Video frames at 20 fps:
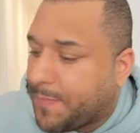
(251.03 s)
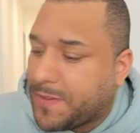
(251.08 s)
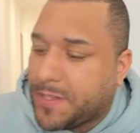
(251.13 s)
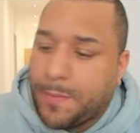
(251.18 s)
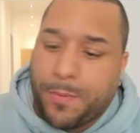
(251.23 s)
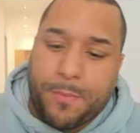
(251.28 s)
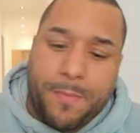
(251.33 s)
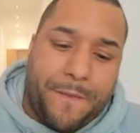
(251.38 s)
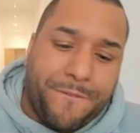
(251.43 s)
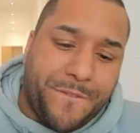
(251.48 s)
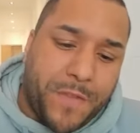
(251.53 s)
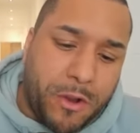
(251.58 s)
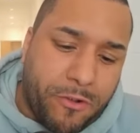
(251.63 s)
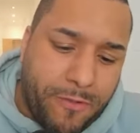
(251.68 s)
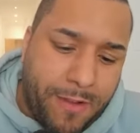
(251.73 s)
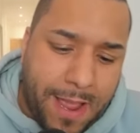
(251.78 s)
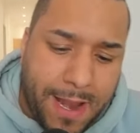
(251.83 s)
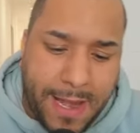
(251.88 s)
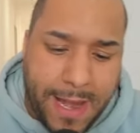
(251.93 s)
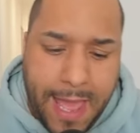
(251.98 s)
this up on my phone
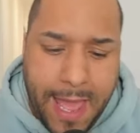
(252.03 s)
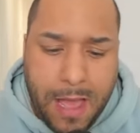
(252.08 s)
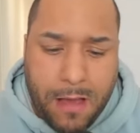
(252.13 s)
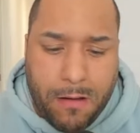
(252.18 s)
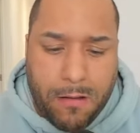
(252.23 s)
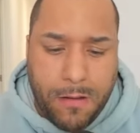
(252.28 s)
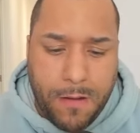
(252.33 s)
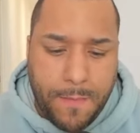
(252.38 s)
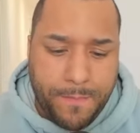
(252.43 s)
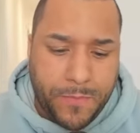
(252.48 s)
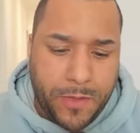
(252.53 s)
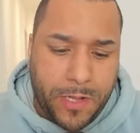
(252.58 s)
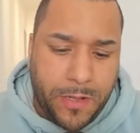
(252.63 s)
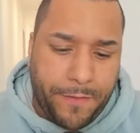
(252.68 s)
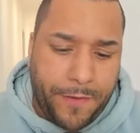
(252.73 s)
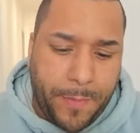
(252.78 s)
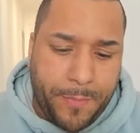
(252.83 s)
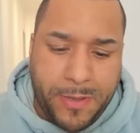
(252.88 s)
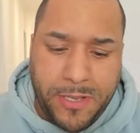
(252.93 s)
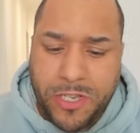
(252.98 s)
right now.
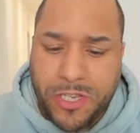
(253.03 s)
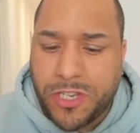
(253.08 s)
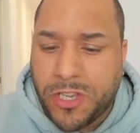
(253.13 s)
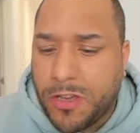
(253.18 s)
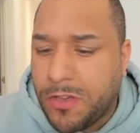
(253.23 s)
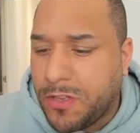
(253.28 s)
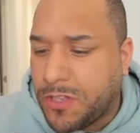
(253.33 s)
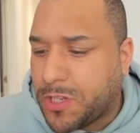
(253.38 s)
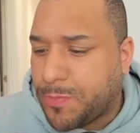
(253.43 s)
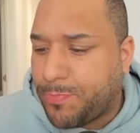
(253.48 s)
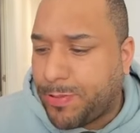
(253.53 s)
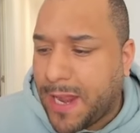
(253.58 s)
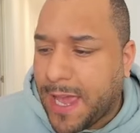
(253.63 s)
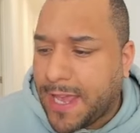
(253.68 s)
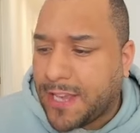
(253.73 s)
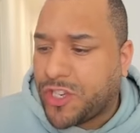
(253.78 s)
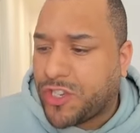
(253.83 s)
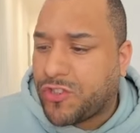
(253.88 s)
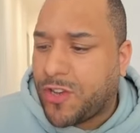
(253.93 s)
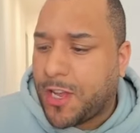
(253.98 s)
Flipping show you, just play
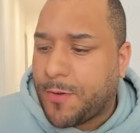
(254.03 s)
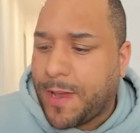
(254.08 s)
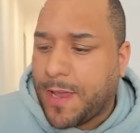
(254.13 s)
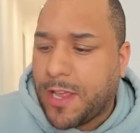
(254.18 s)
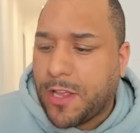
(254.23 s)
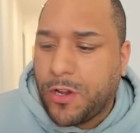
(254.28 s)
it straight away.